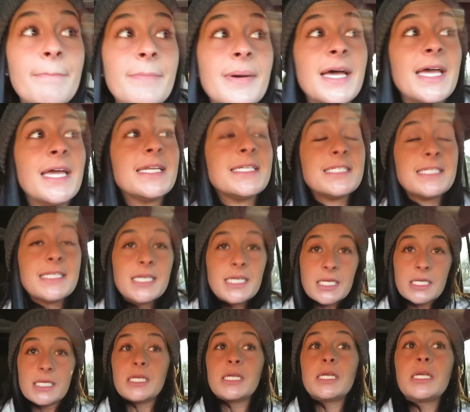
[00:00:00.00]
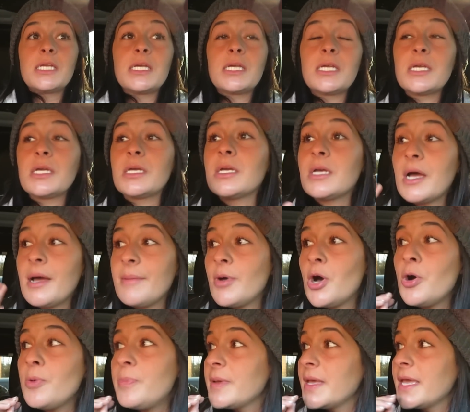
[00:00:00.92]
But
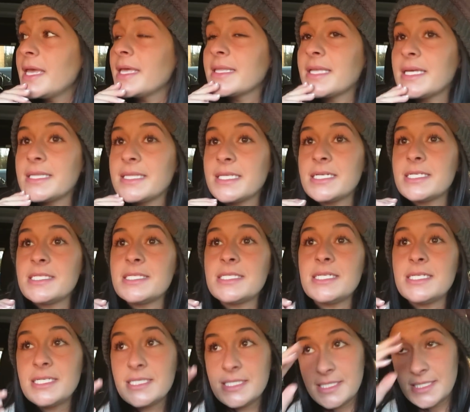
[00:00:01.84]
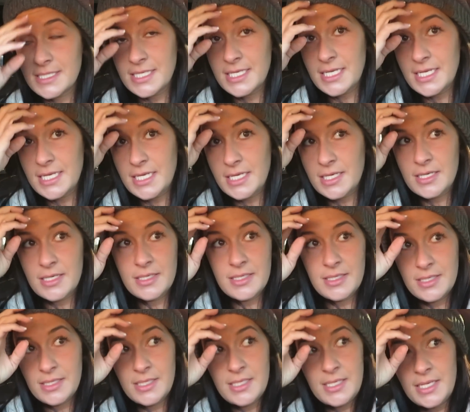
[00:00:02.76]
I'm hoping that this is the
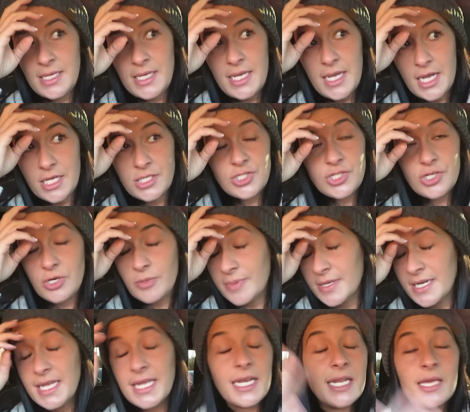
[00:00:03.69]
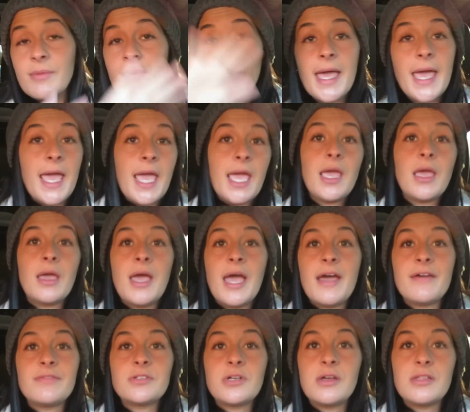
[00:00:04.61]
answer. But anyway,
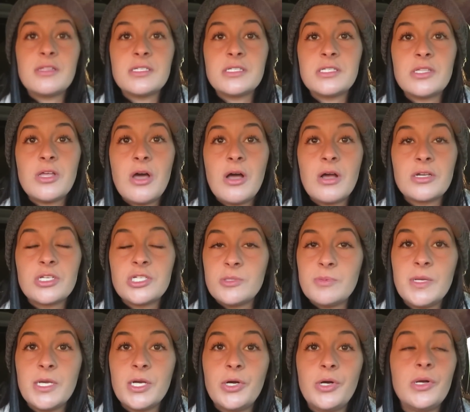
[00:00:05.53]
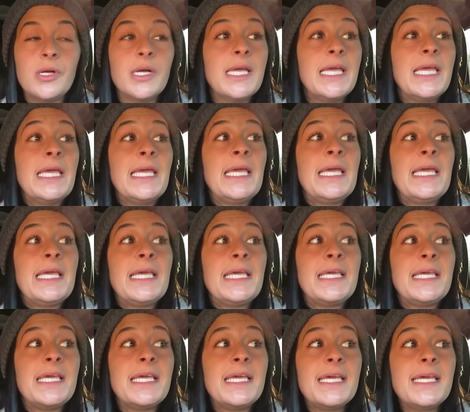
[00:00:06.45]
after all this long spiel,
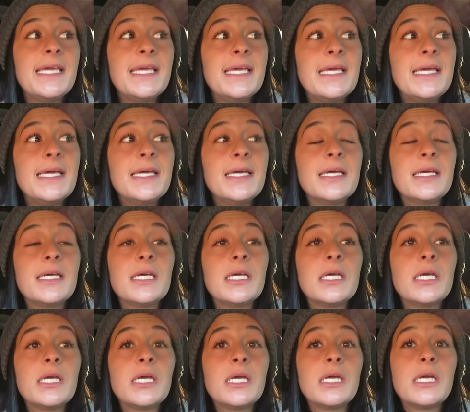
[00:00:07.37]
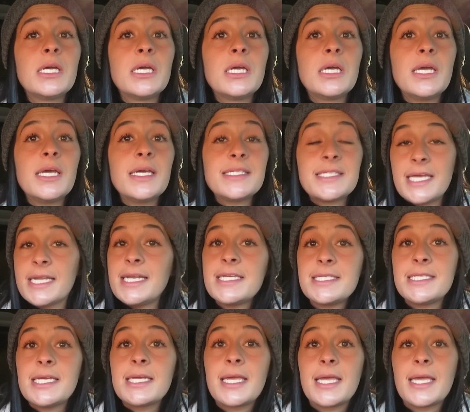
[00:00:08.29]
he is
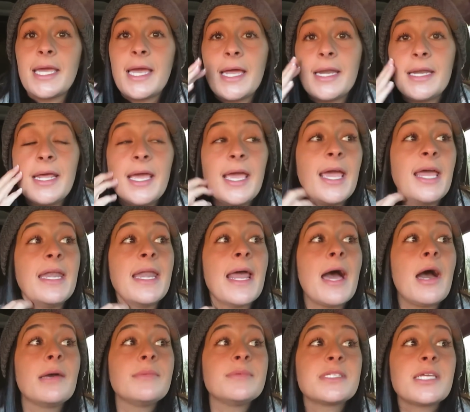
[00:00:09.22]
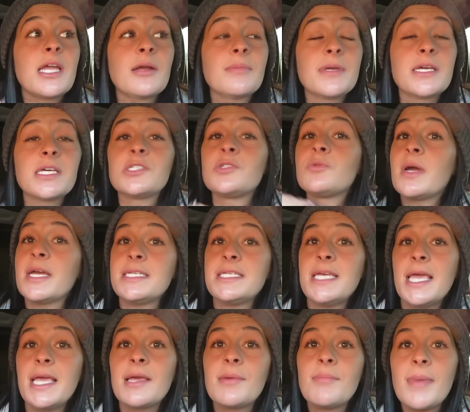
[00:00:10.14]
getting sick again. And now I'm scared because do I
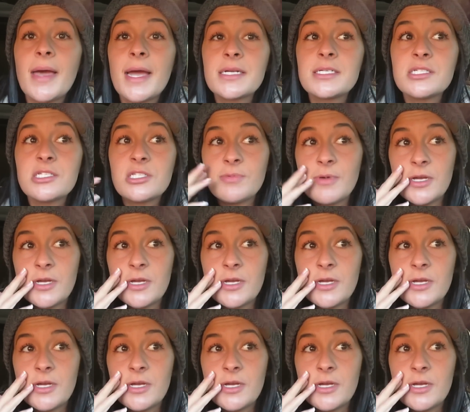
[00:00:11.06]
take him back to the